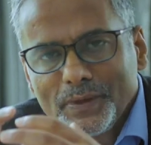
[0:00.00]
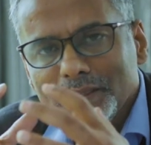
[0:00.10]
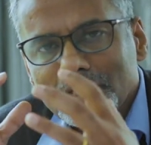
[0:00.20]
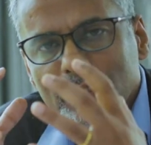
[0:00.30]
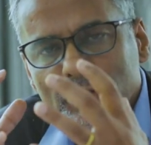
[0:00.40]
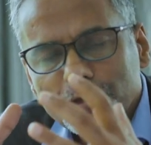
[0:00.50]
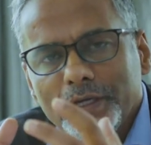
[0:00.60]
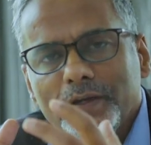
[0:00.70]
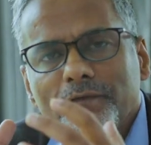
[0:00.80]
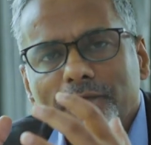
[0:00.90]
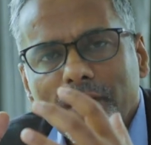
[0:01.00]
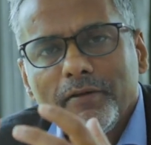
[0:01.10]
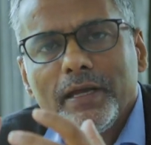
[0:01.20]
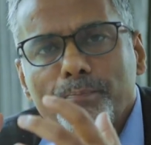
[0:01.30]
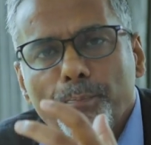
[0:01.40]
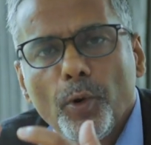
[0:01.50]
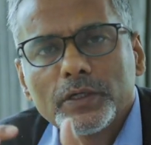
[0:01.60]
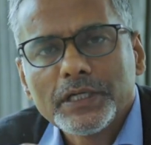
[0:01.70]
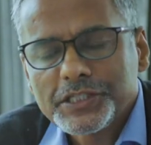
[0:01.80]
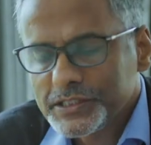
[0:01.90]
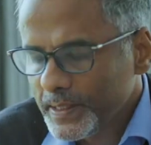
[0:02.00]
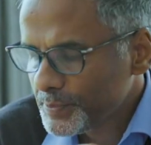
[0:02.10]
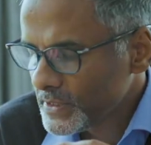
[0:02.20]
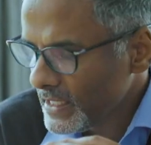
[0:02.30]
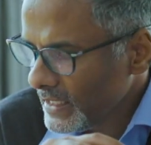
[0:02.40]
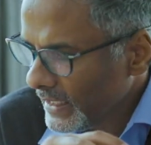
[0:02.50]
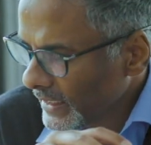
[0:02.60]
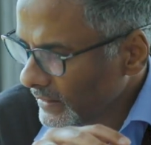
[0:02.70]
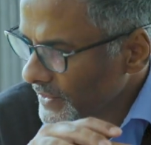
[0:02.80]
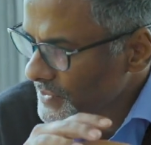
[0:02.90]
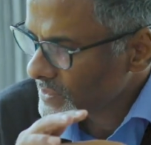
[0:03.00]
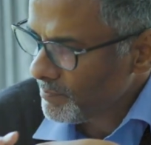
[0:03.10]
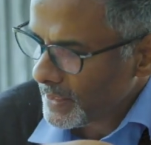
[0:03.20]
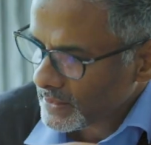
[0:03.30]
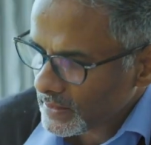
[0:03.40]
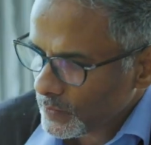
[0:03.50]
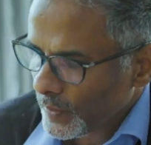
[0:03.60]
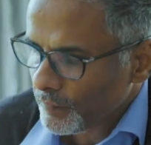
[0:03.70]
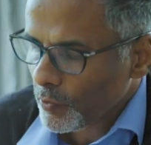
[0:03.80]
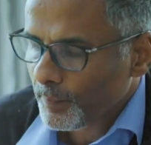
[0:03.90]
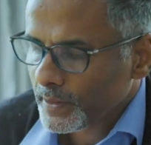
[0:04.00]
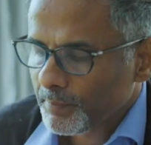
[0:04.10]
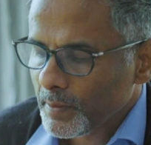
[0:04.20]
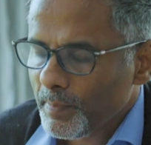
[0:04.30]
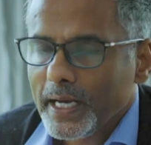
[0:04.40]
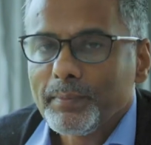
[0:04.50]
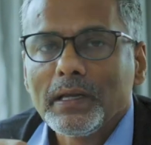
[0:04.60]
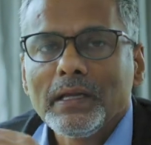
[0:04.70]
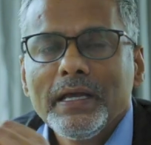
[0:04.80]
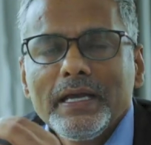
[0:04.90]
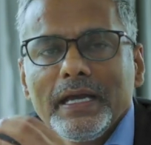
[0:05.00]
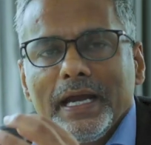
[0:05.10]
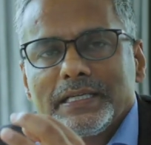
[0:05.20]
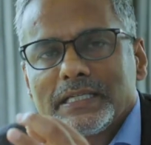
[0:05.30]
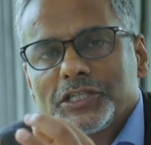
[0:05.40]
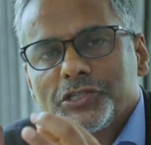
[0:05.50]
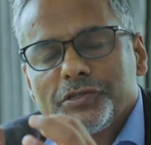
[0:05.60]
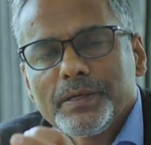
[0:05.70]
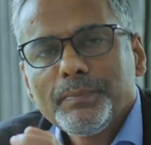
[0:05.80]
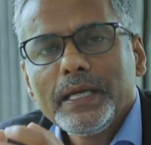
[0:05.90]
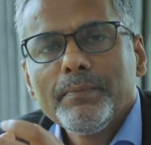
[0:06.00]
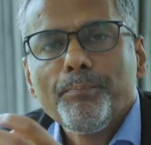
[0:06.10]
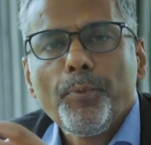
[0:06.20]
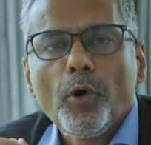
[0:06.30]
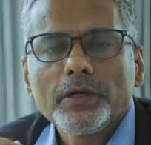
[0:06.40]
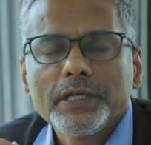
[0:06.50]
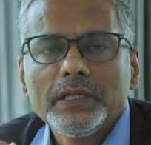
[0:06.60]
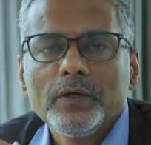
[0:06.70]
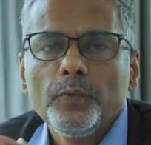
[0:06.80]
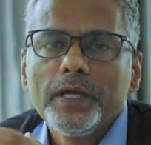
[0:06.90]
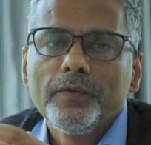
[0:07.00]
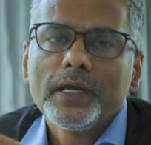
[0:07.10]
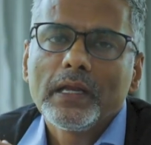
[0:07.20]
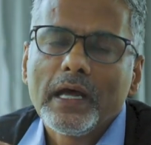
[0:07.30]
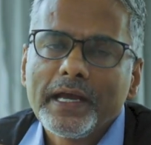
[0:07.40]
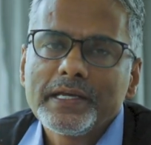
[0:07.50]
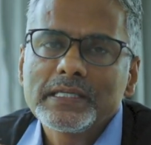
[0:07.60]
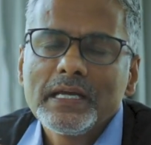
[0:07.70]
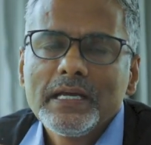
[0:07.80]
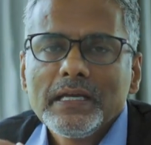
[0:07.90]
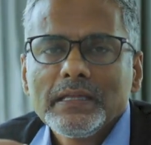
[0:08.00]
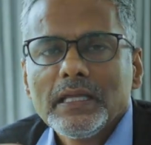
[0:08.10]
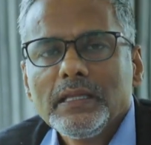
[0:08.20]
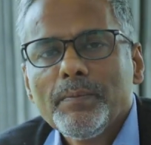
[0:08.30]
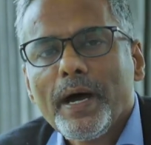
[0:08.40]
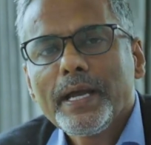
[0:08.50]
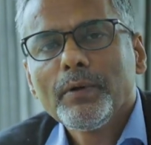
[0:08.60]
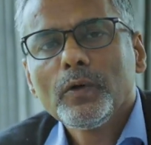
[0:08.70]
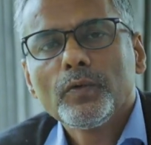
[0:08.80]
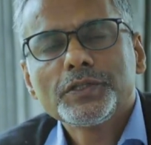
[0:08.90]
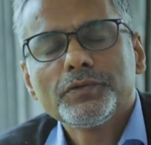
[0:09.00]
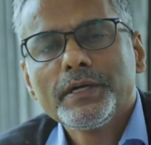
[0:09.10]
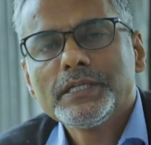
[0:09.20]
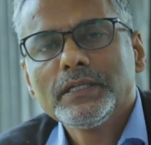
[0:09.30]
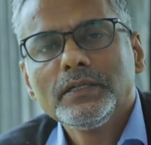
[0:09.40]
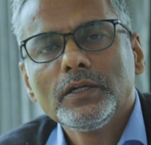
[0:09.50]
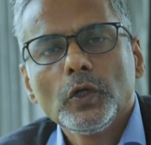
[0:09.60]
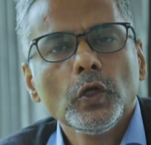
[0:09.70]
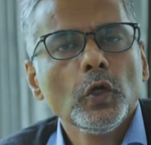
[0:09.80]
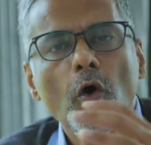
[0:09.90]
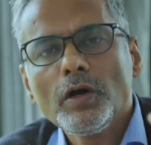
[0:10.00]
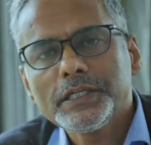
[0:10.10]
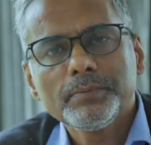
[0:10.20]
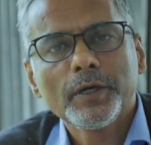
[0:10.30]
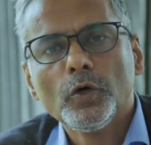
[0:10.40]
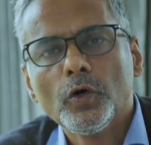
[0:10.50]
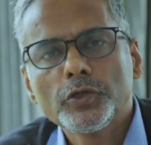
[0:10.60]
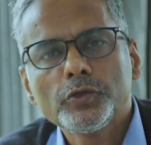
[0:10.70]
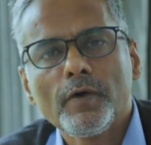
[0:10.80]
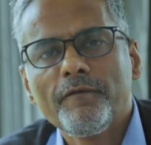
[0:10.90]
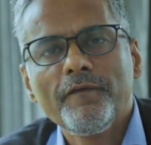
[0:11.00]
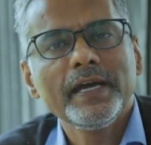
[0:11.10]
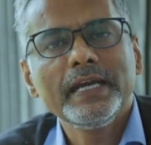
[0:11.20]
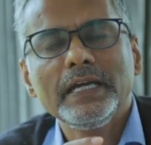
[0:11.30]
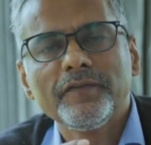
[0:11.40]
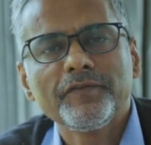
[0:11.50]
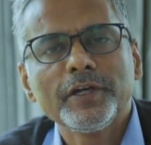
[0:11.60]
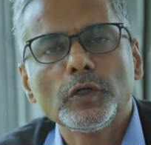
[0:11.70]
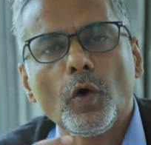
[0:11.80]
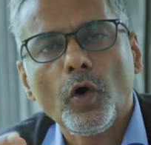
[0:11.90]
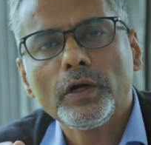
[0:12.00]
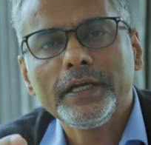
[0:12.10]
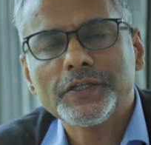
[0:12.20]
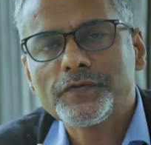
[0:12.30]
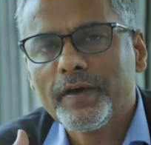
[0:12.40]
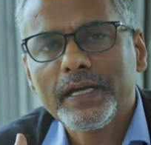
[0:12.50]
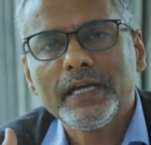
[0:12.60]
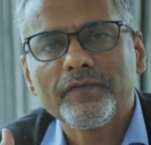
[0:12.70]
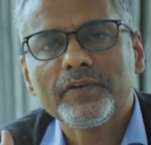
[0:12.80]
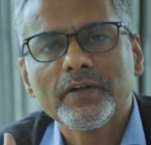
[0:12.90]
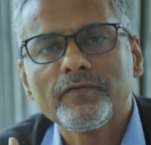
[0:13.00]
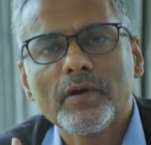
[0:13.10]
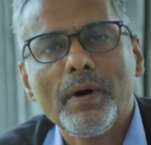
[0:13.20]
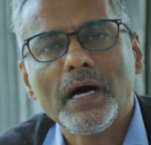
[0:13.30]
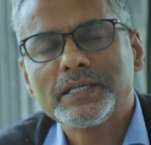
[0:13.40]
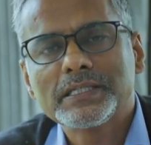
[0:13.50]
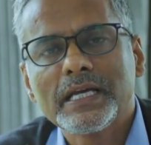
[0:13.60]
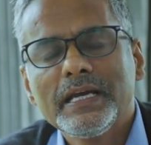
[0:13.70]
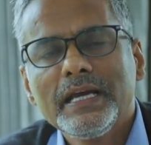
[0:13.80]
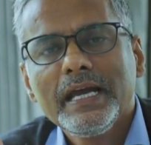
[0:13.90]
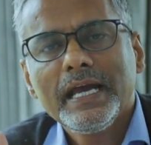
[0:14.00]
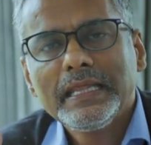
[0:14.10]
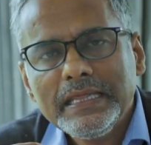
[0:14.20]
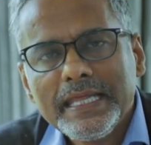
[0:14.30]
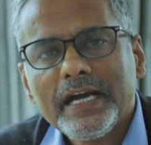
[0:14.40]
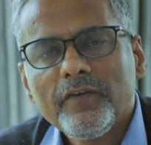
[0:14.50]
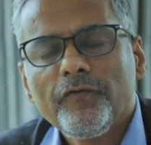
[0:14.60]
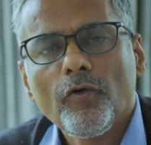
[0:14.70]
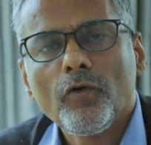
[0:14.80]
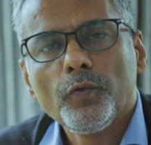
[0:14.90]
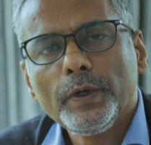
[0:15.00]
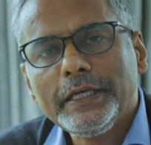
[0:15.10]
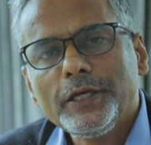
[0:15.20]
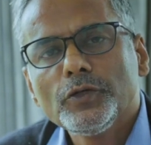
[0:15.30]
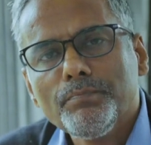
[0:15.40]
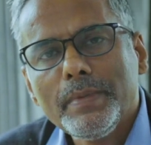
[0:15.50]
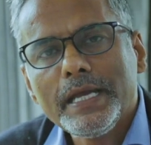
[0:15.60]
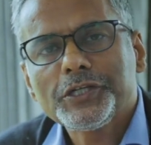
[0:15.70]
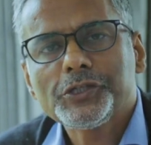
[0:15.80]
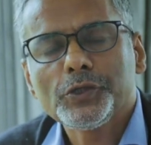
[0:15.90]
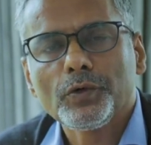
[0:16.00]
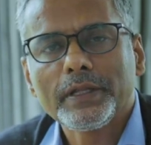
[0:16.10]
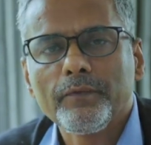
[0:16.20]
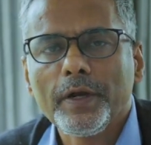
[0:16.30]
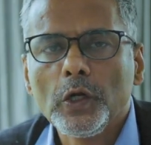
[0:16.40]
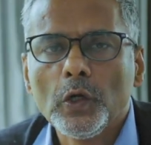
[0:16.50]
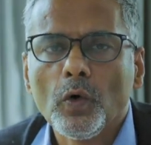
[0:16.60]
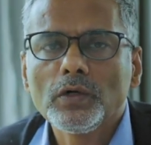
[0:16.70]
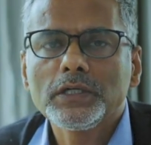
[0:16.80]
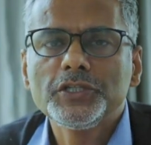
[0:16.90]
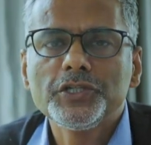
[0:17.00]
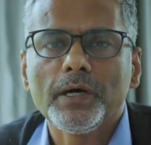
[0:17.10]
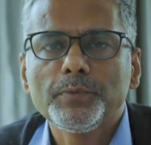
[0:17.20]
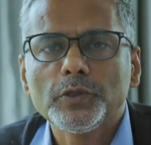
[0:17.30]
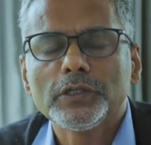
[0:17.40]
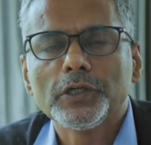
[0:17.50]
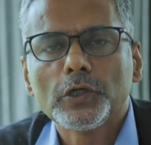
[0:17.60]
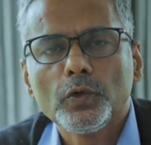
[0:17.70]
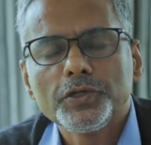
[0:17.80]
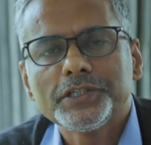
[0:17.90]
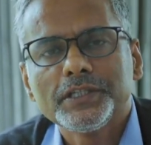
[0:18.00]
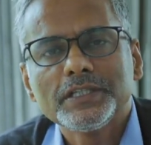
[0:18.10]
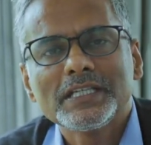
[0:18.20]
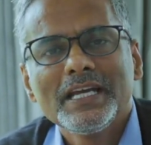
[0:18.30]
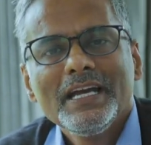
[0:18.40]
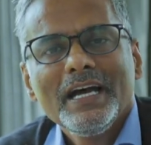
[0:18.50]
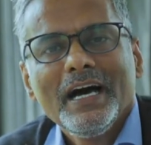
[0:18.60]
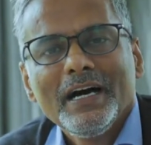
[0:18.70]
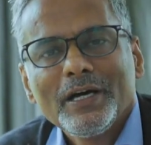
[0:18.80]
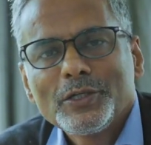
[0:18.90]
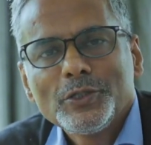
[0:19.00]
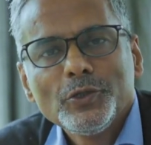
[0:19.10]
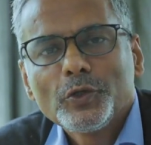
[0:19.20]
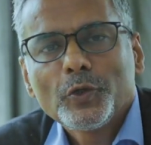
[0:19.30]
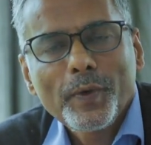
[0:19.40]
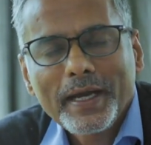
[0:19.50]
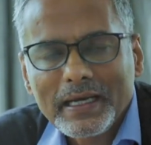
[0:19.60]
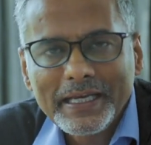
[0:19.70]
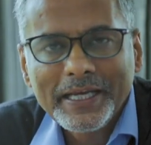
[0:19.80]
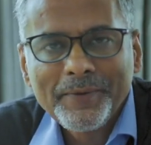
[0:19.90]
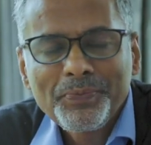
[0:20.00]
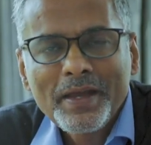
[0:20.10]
There are three very important steps in this method. When we open up the Bible, it's extremely important that we realize that the Bible was written long time ago to a very different audience, very different from us. And therefore, we need to make sure that we don't jump to conclusions too quickly.